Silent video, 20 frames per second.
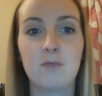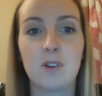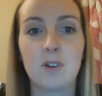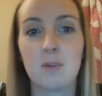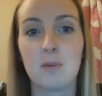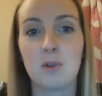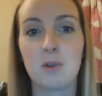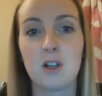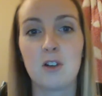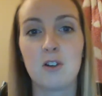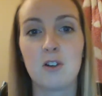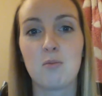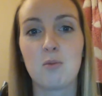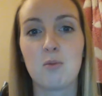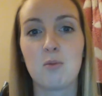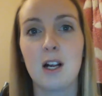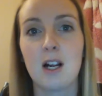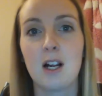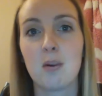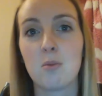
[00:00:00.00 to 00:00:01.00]
I'm scared
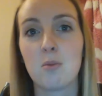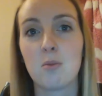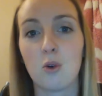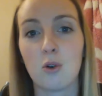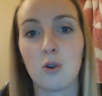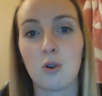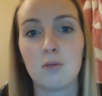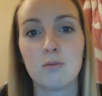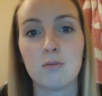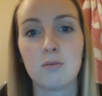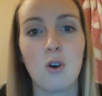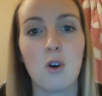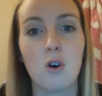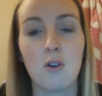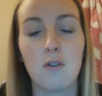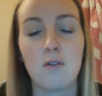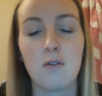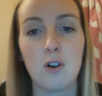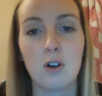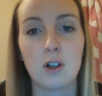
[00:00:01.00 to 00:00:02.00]
of breaking a bone
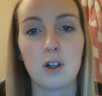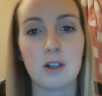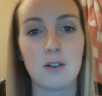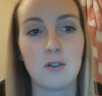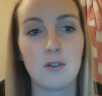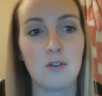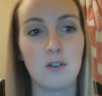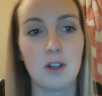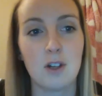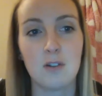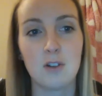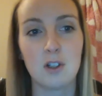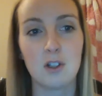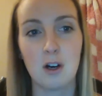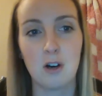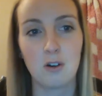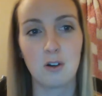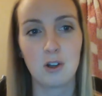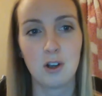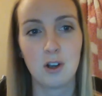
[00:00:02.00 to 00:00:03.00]
or falling down a flight of
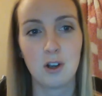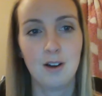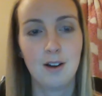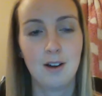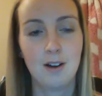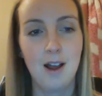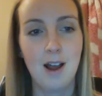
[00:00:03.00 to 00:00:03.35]
stairs.